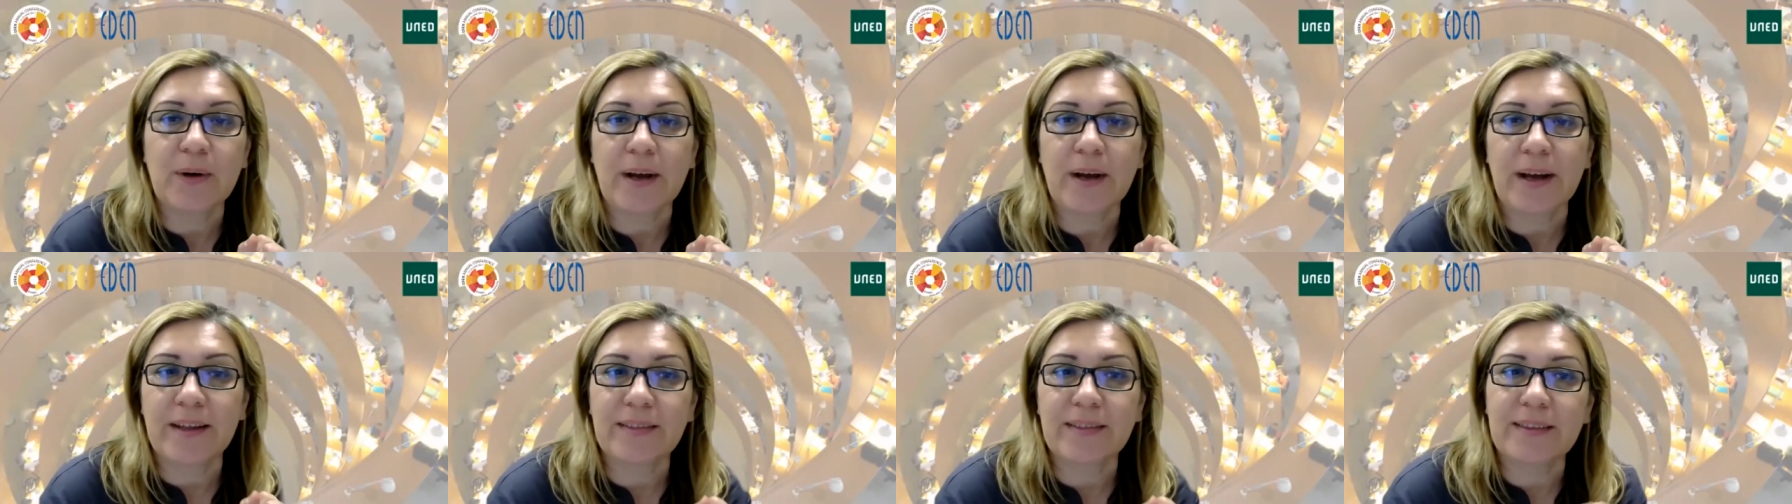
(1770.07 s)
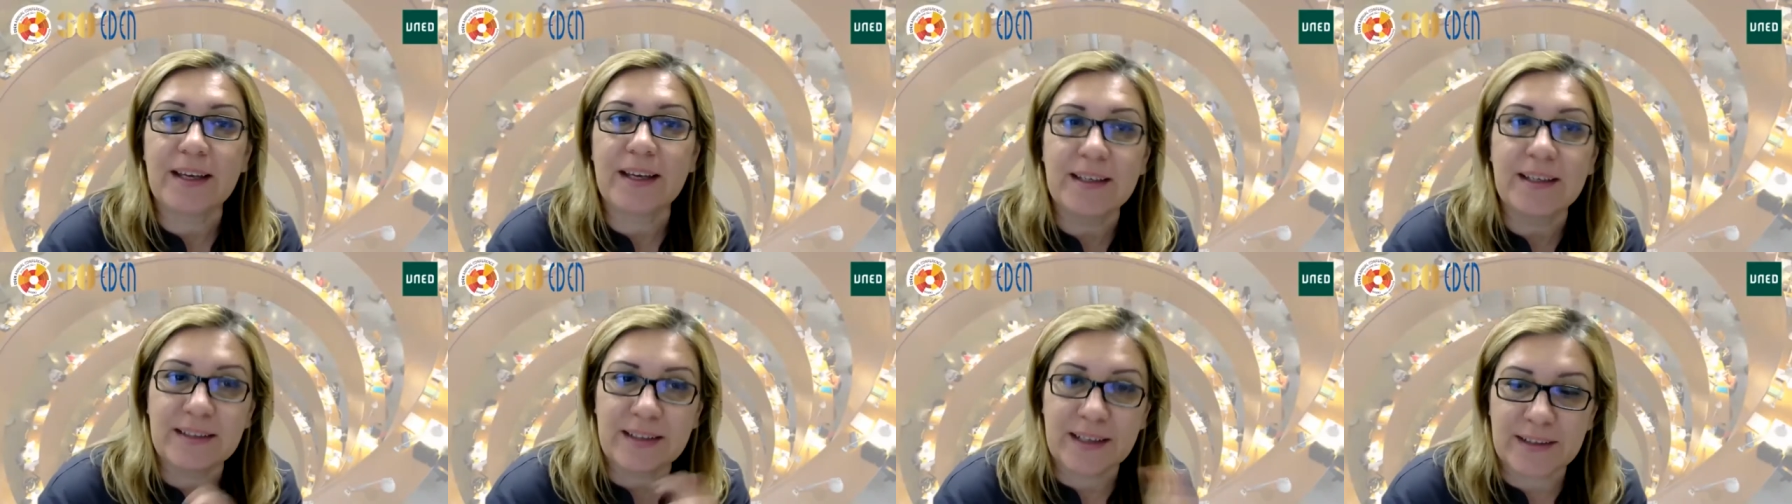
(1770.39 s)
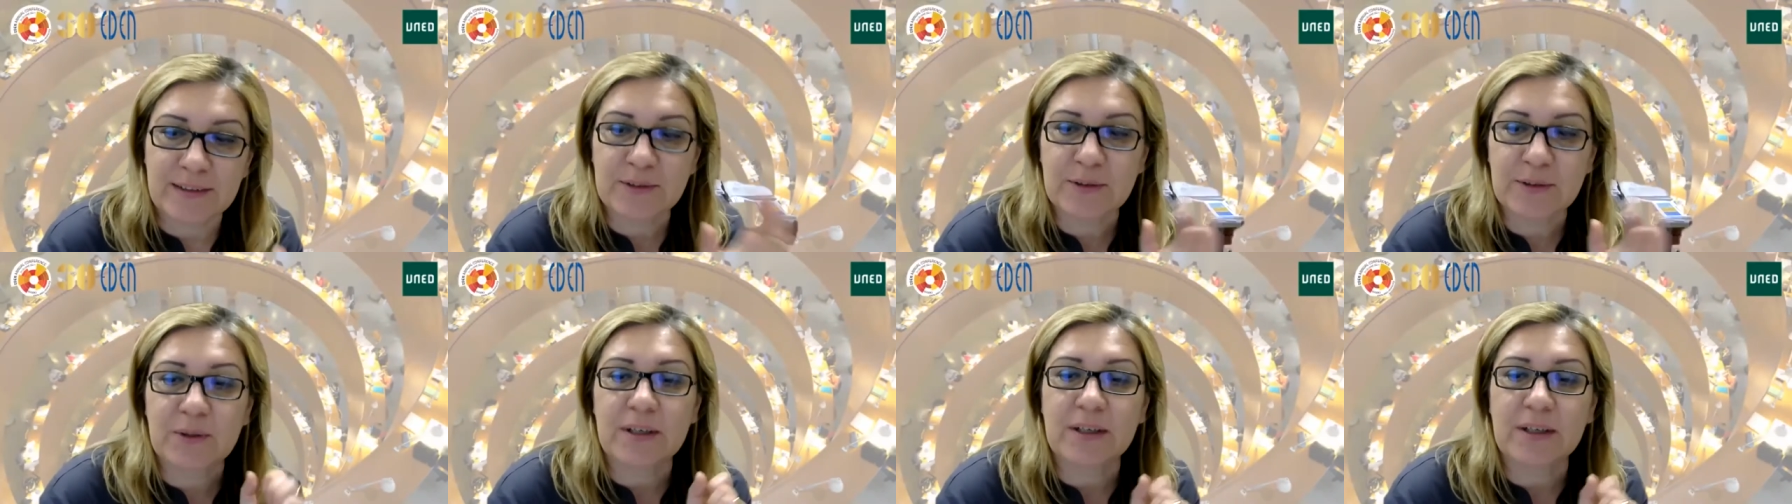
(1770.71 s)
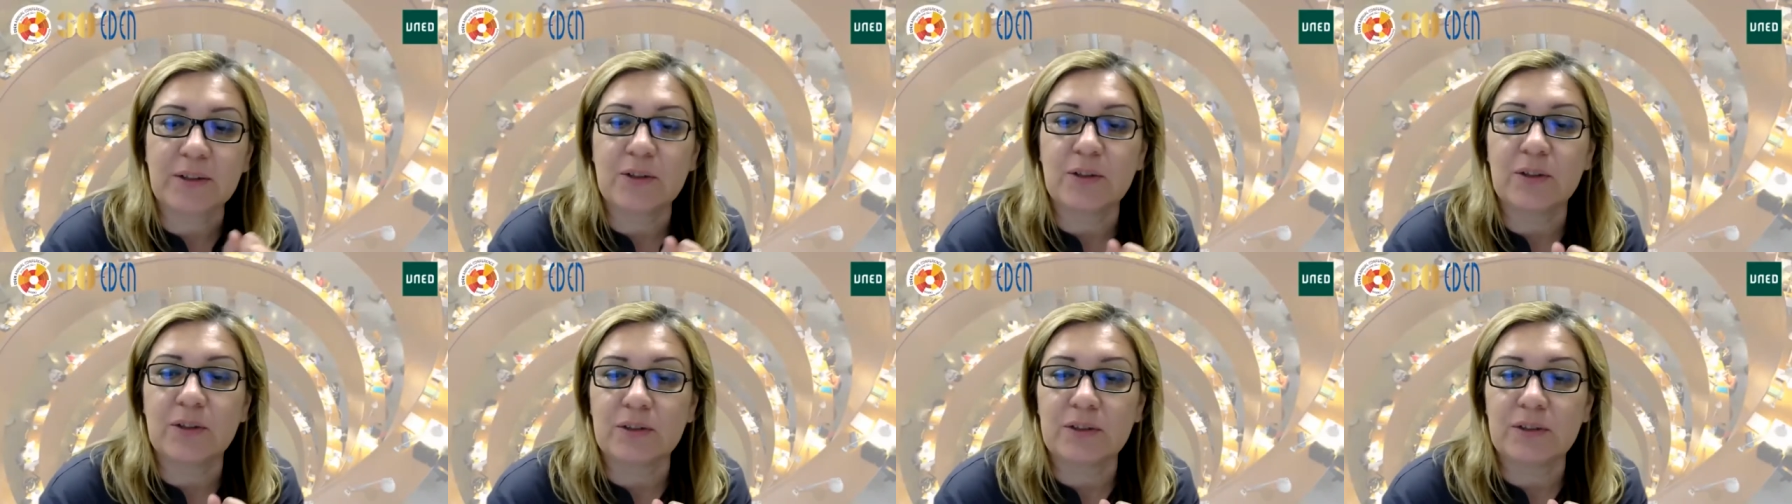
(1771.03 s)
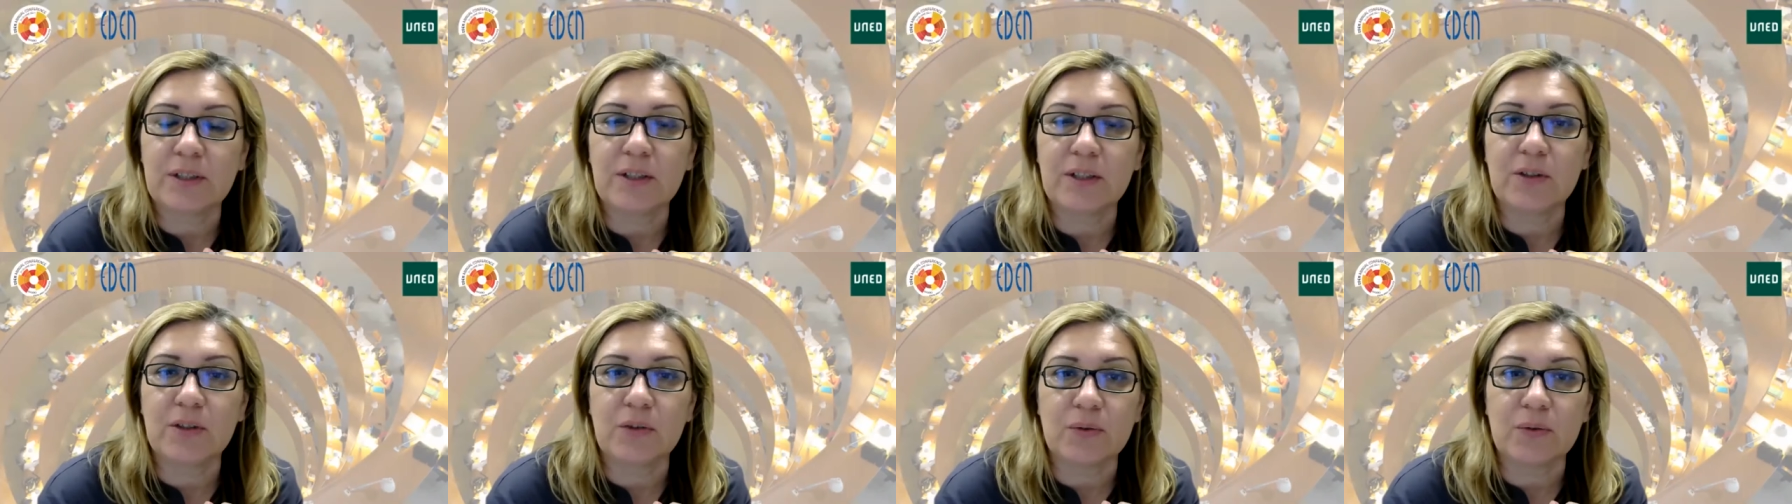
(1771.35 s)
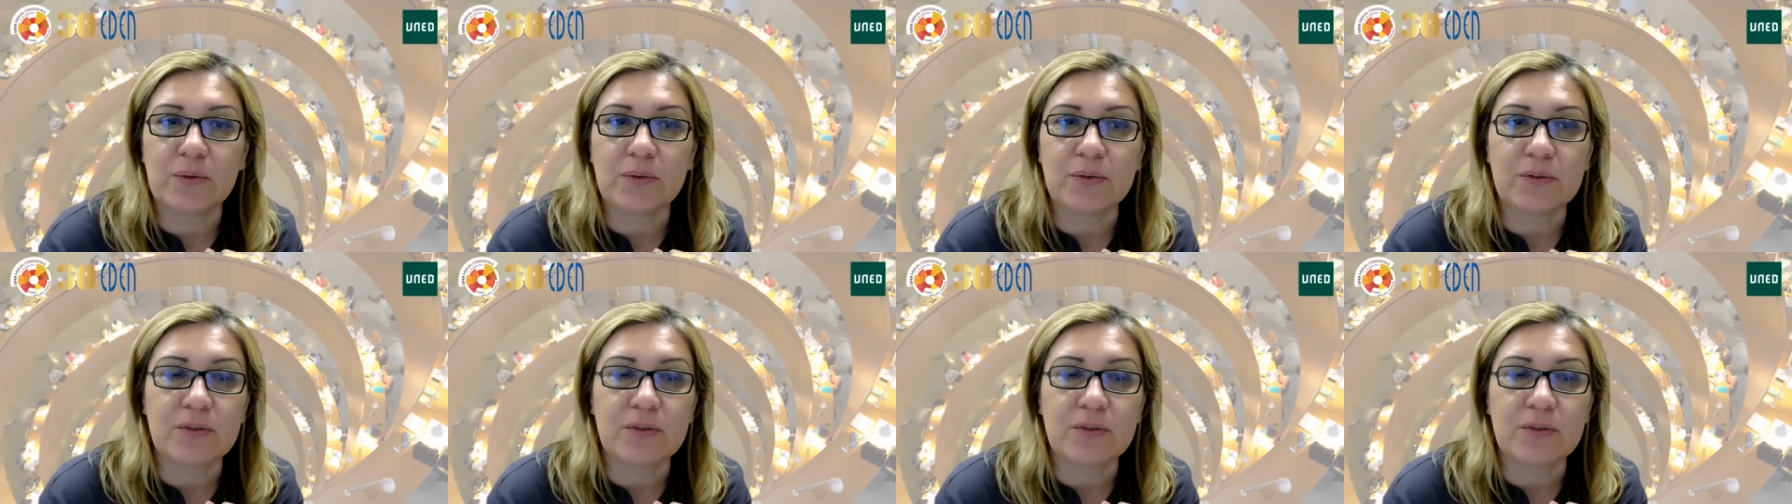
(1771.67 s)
and then you can continue.